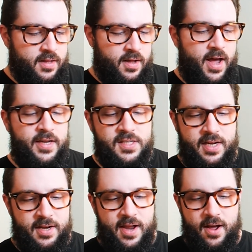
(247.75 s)
I
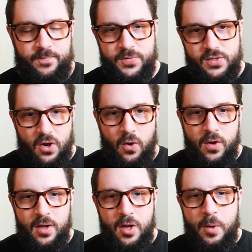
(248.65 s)
see it now. So,
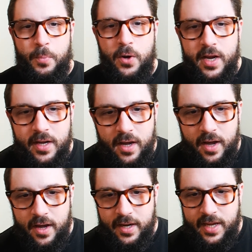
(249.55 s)
putting a